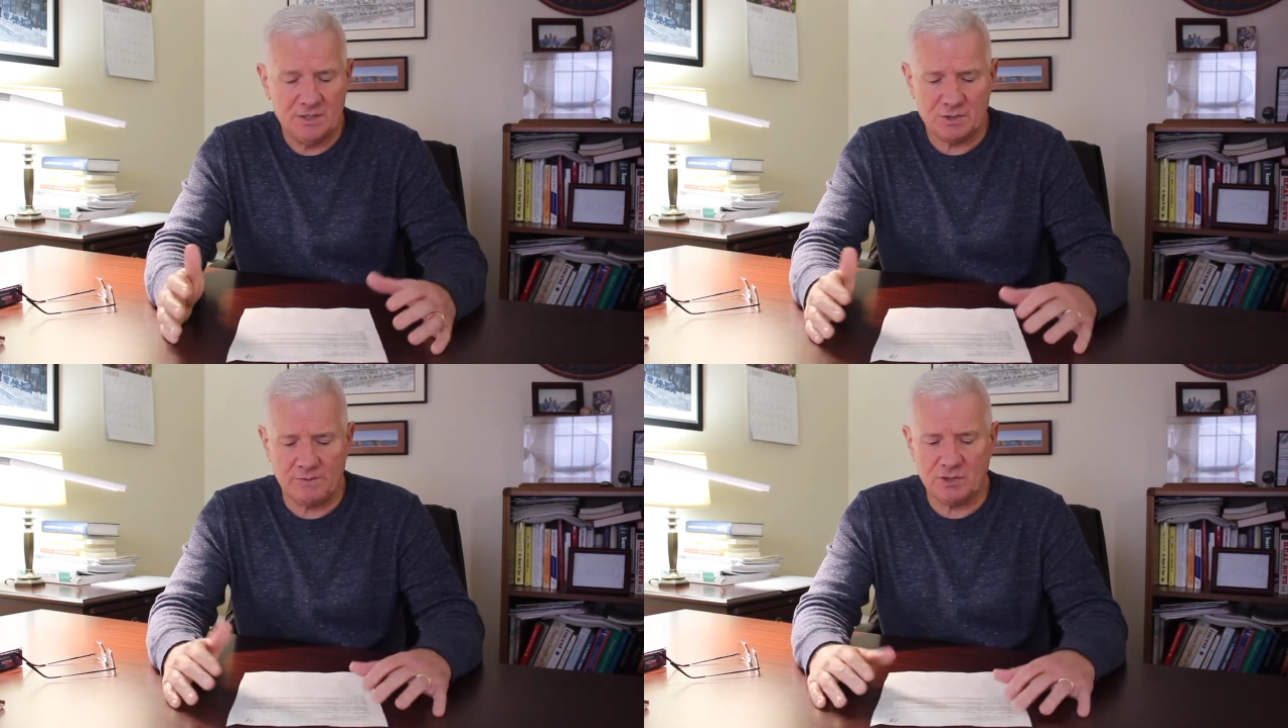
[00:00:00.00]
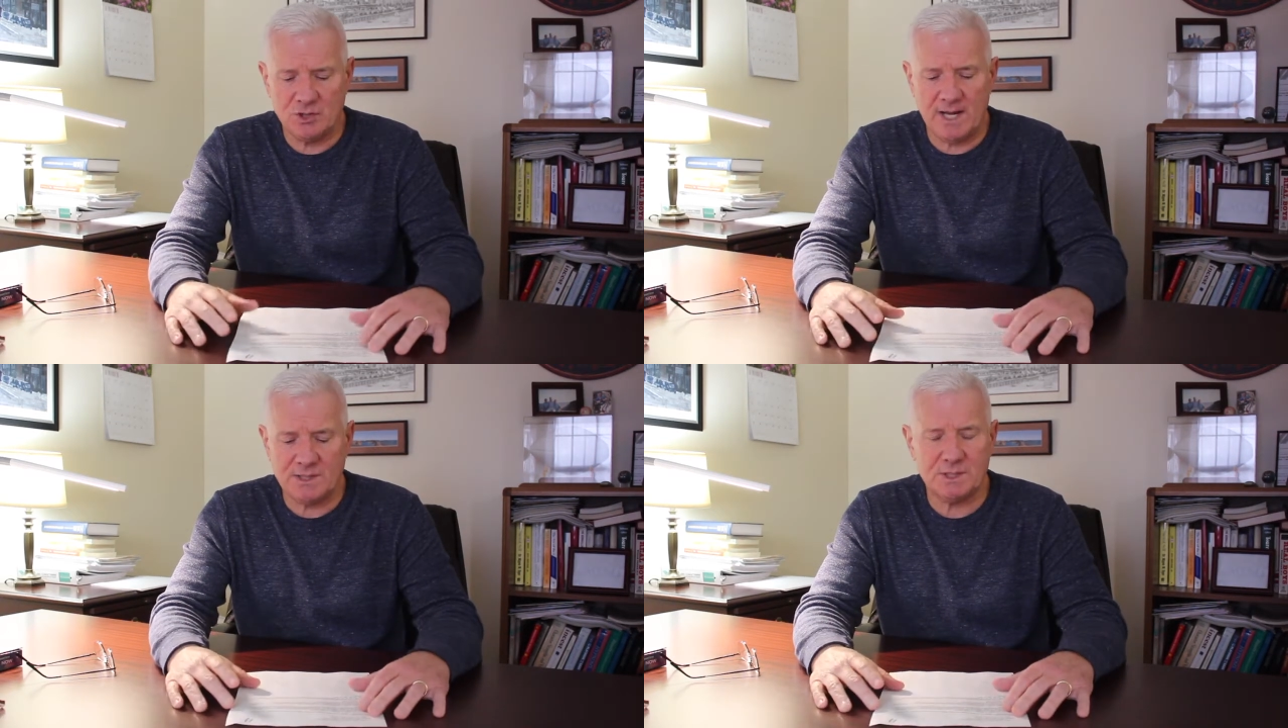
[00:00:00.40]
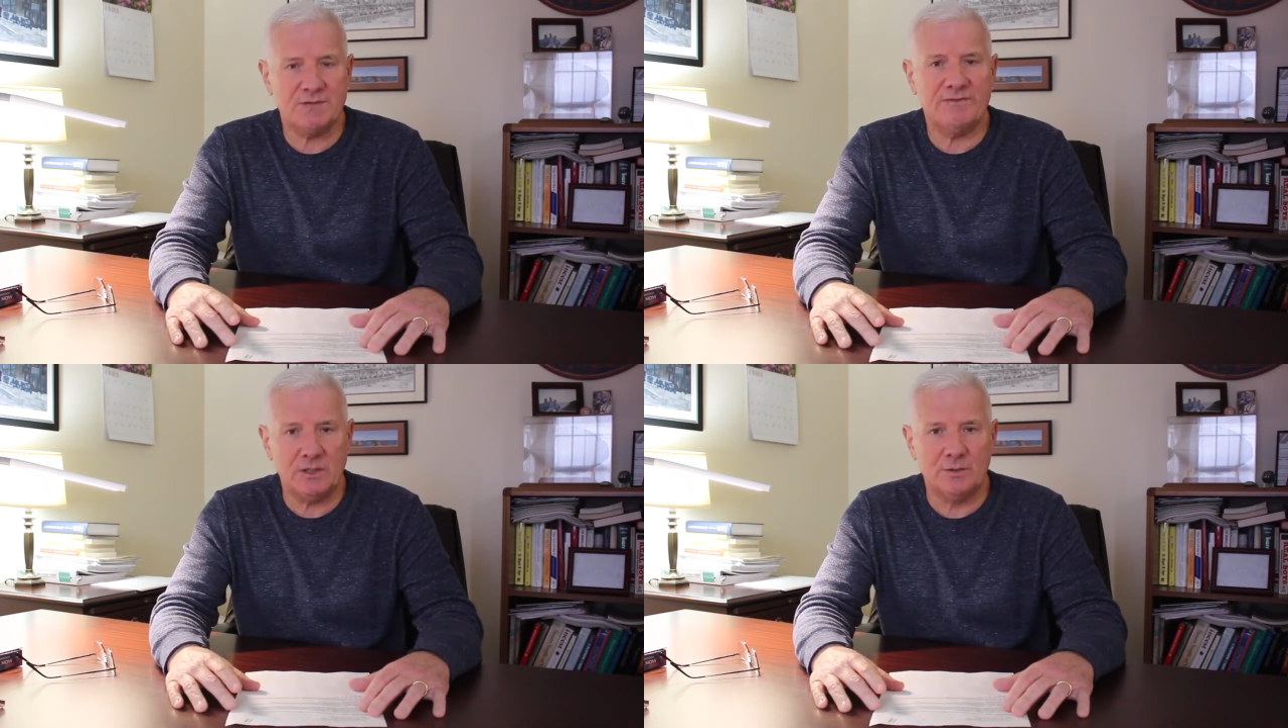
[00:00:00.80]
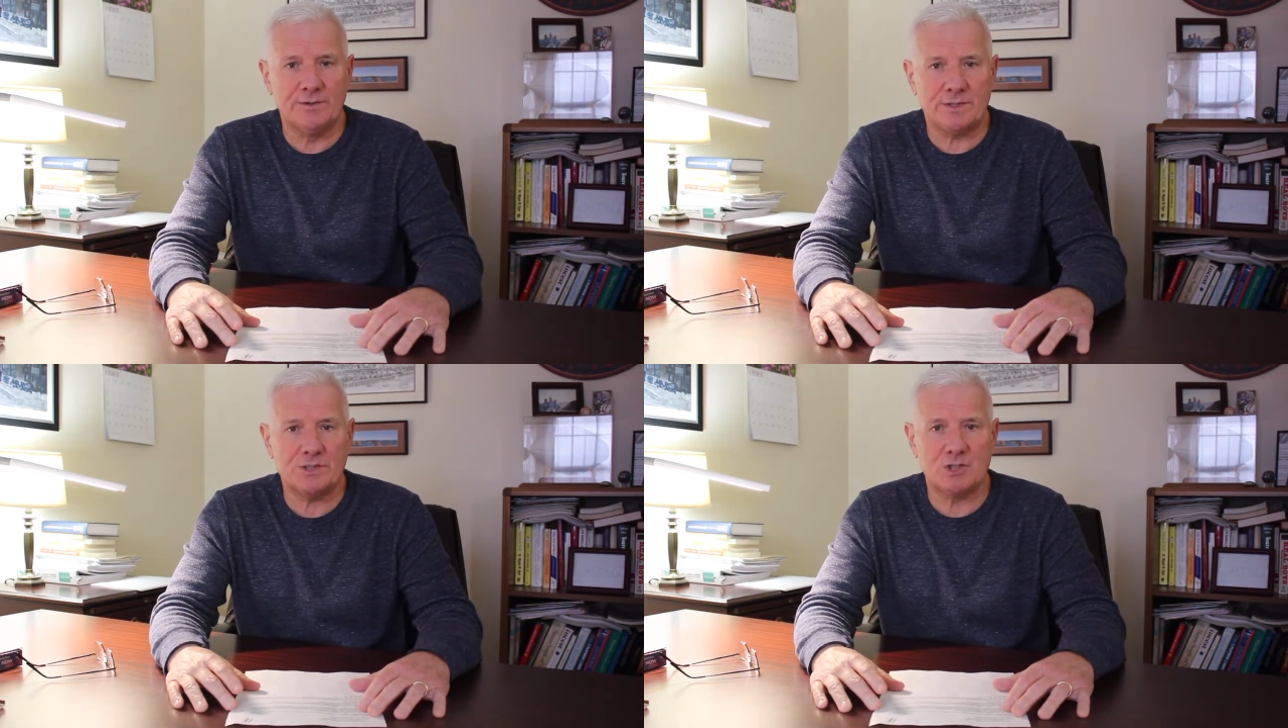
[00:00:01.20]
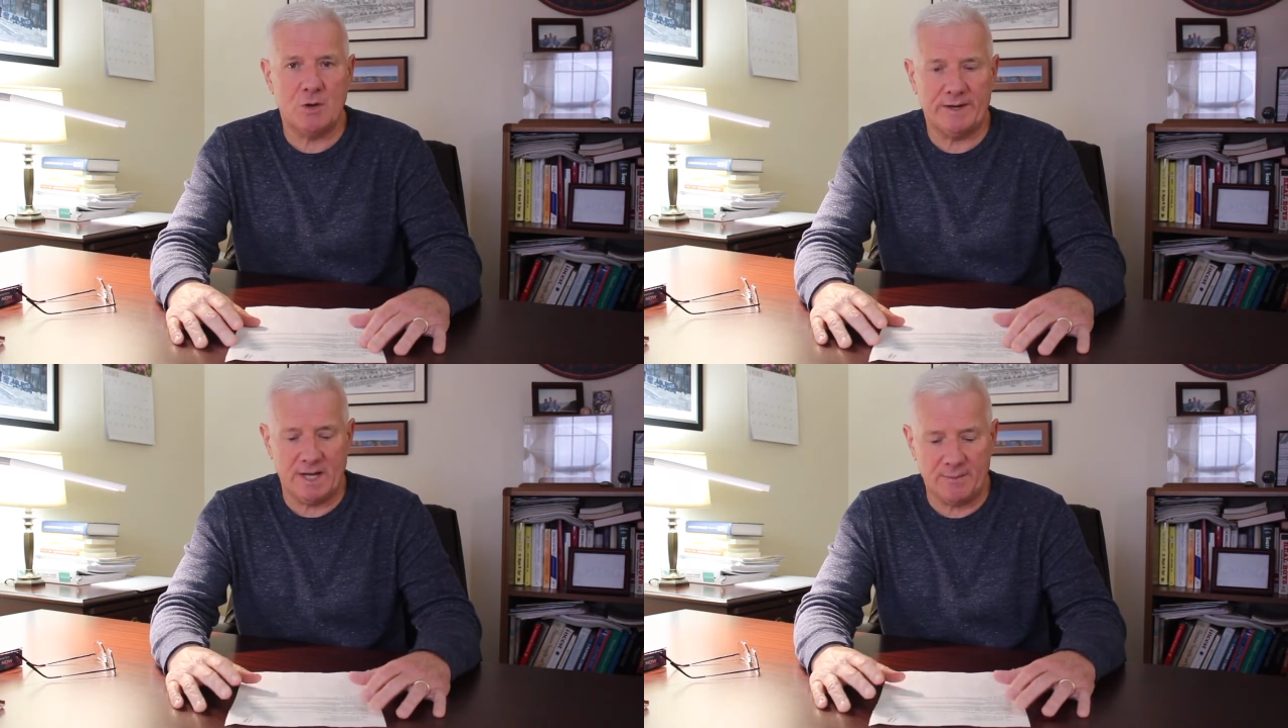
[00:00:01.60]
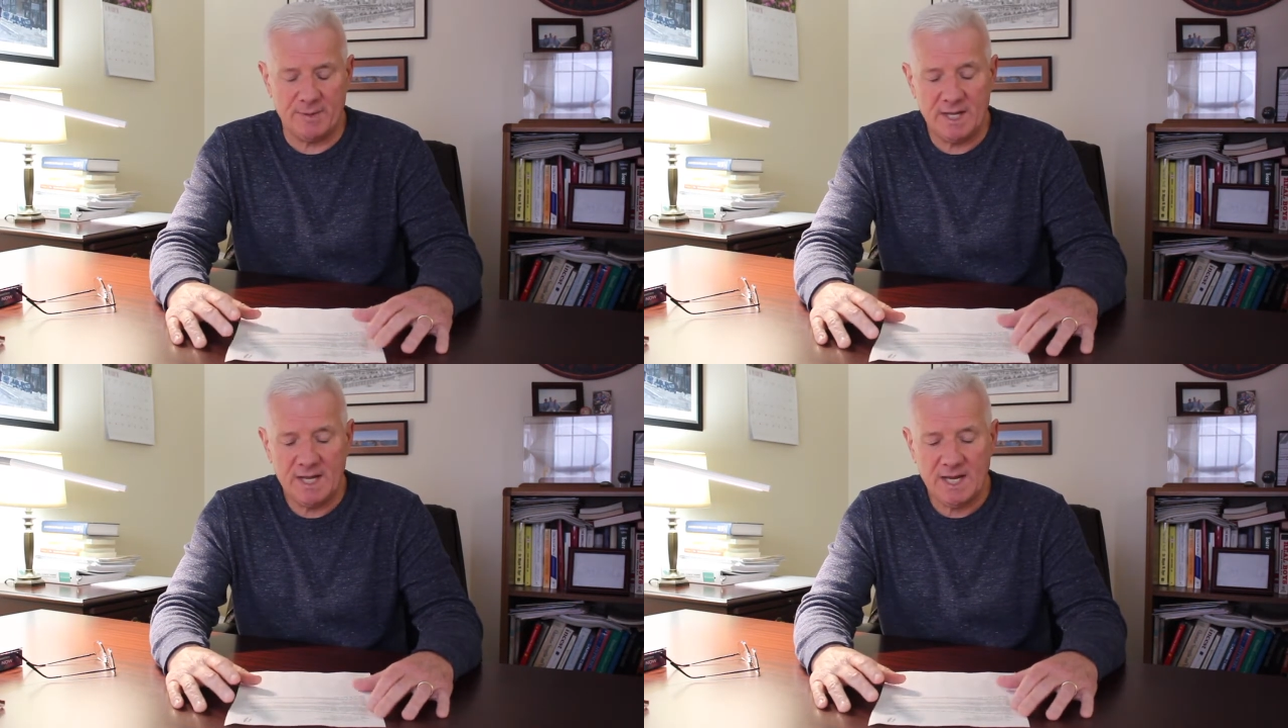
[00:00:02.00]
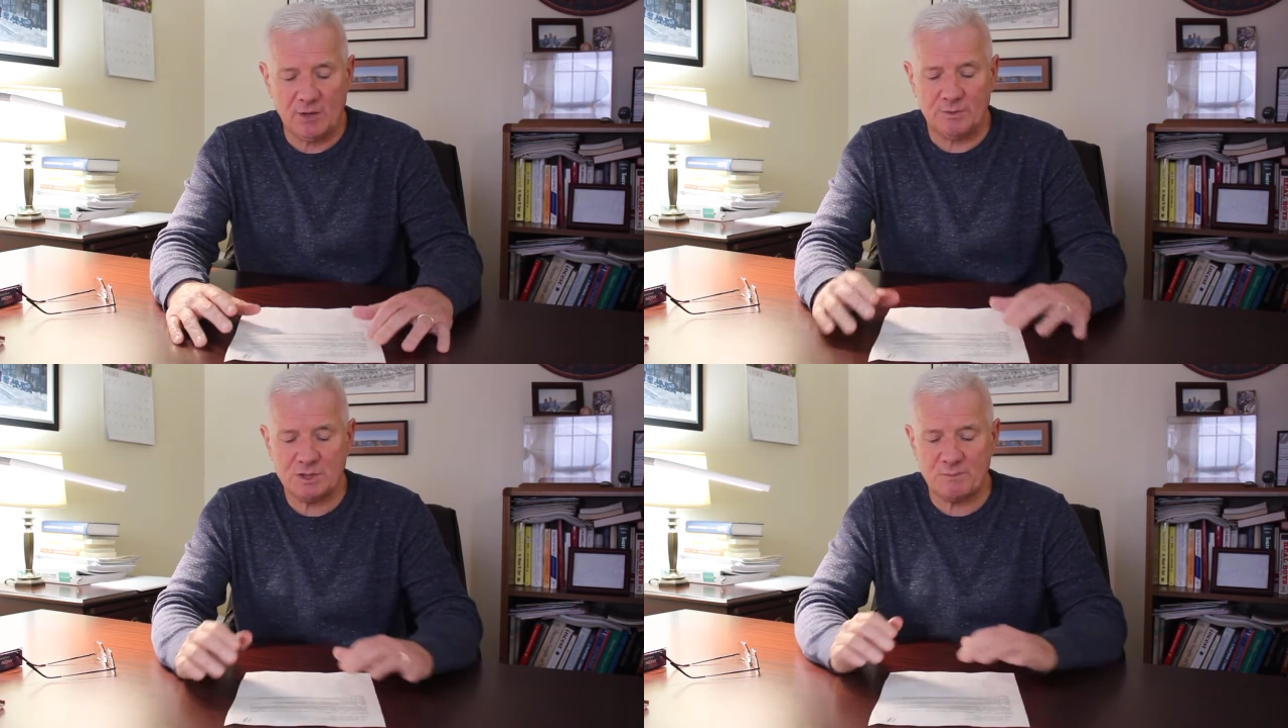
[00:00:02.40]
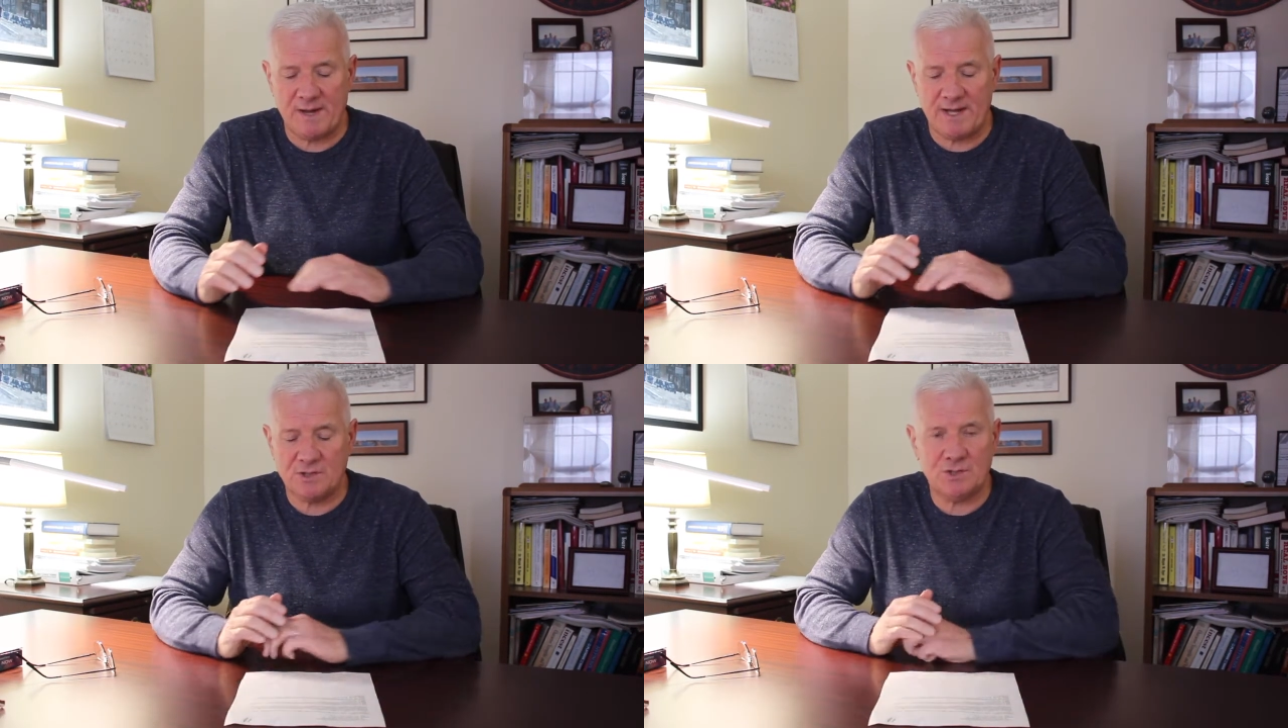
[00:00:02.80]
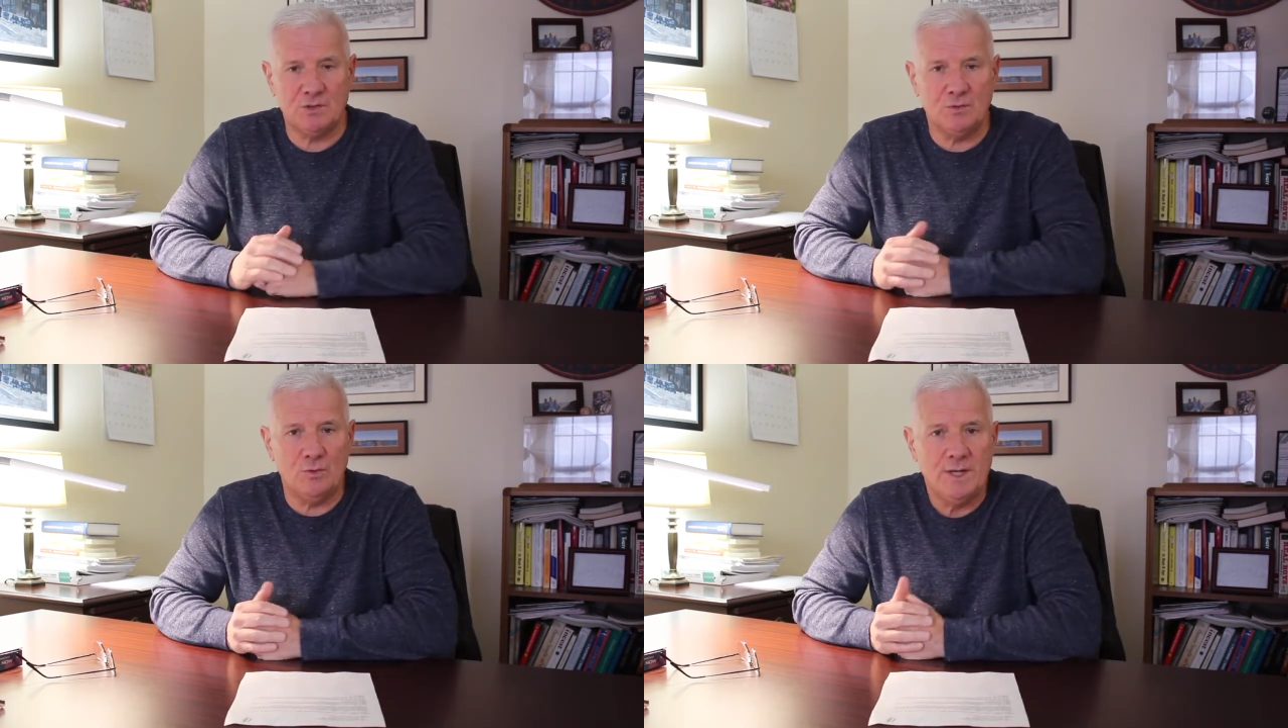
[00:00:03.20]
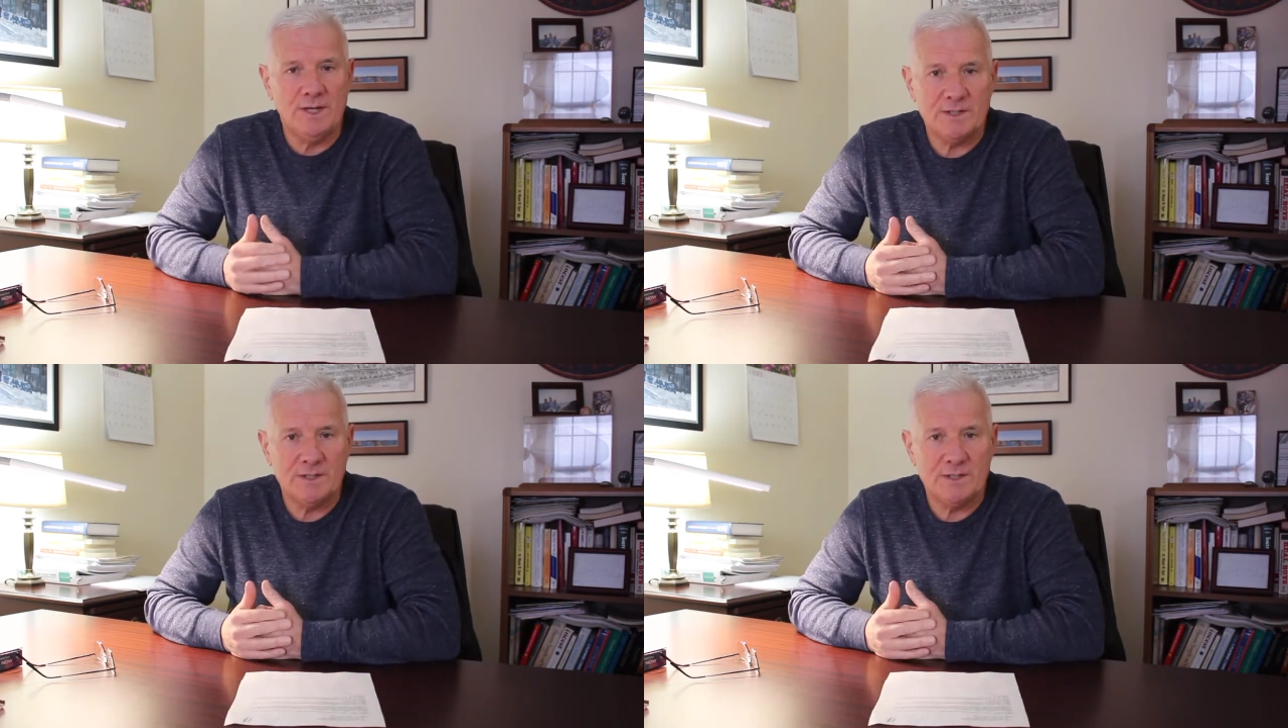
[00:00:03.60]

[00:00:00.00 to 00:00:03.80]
So the chances of illness showing up in response to